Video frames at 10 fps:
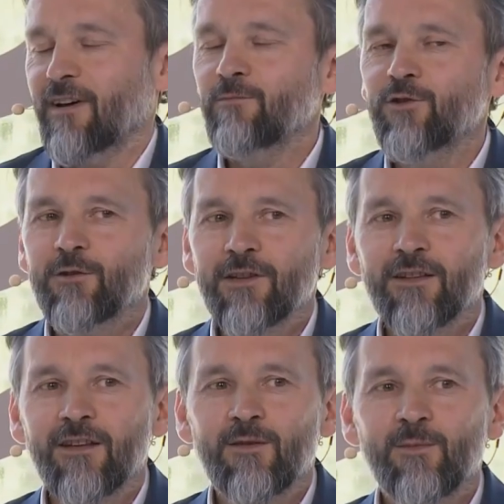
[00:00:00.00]
I'm sure
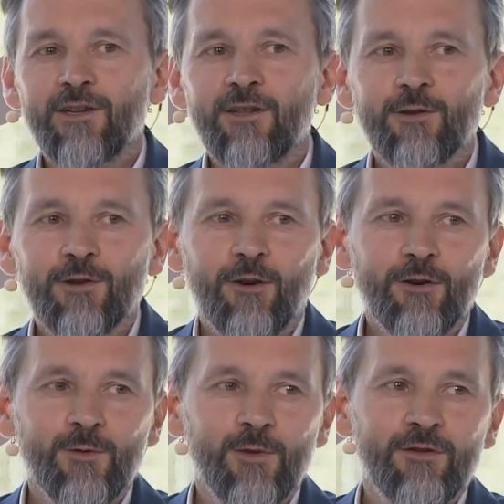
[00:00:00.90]
that everybody knows
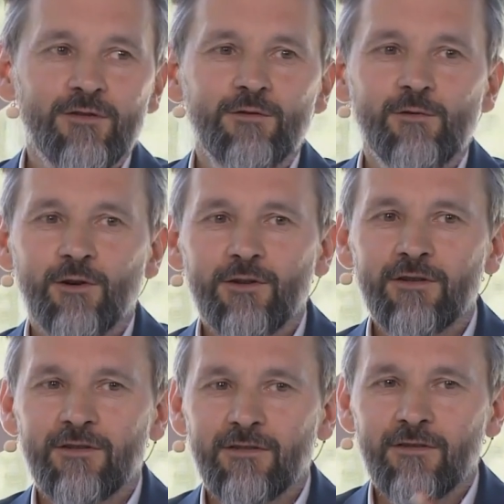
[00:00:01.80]
Orange, but two
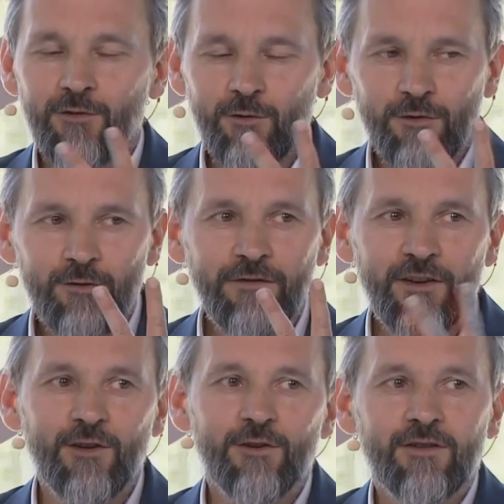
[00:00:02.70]
words, two
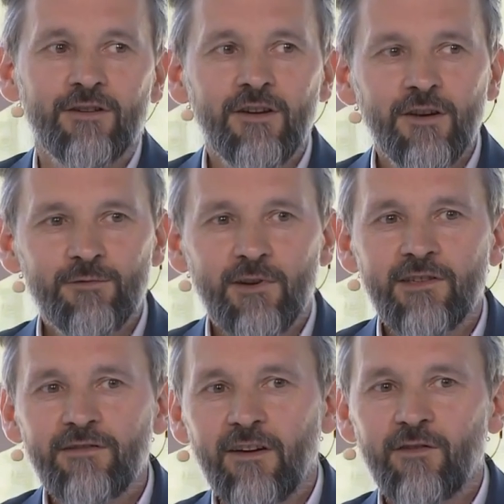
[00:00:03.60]
figures,
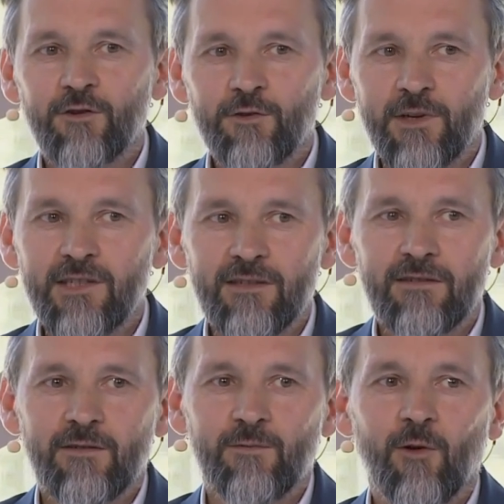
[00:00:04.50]
25 countries.
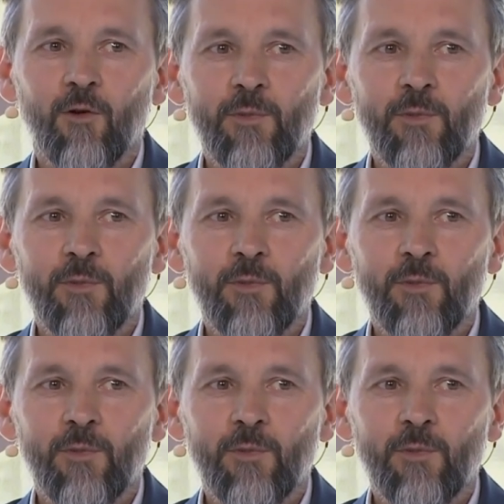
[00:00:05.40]
We're